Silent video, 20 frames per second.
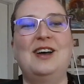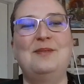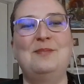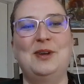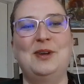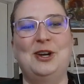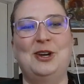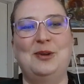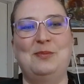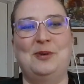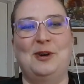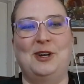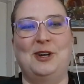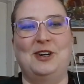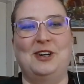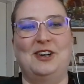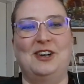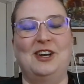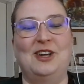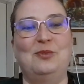I'm Mary
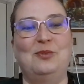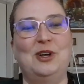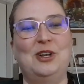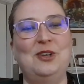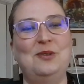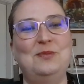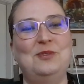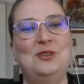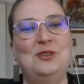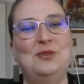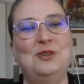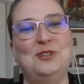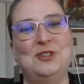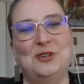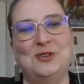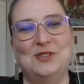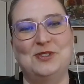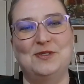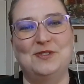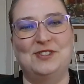Parker, and welcome to A
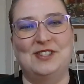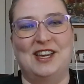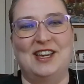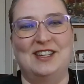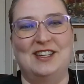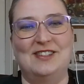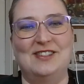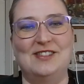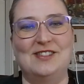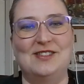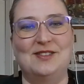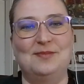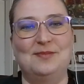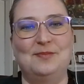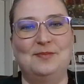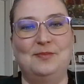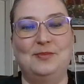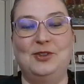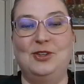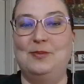Dose of Science.
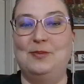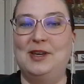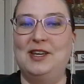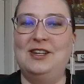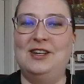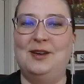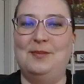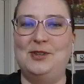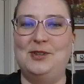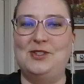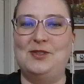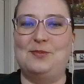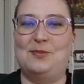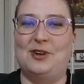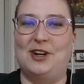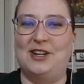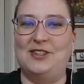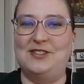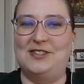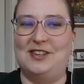You may not be
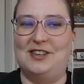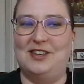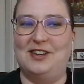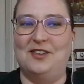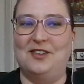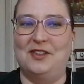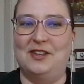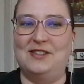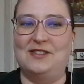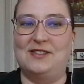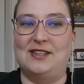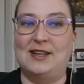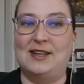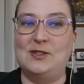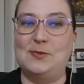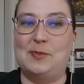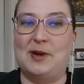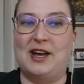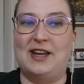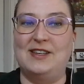surprised to hear that
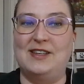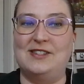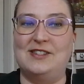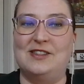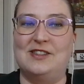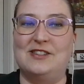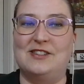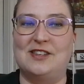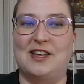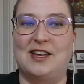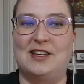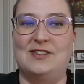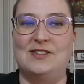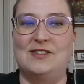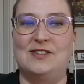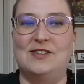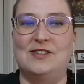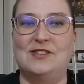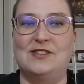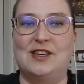sex bias in the
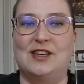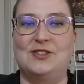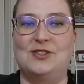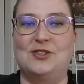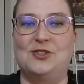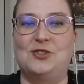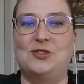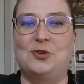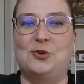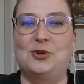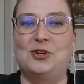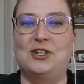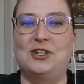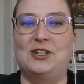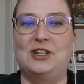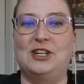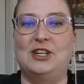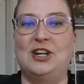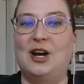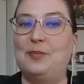sciences has
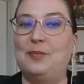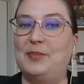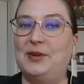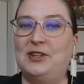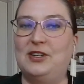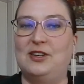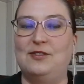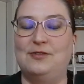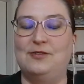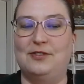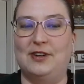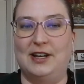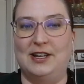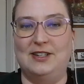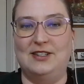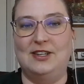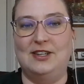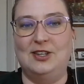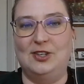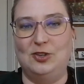historically not been
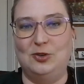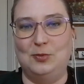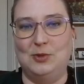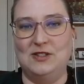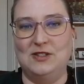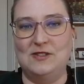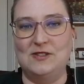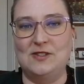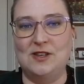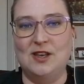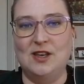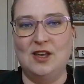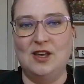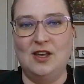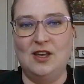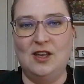confined to humans.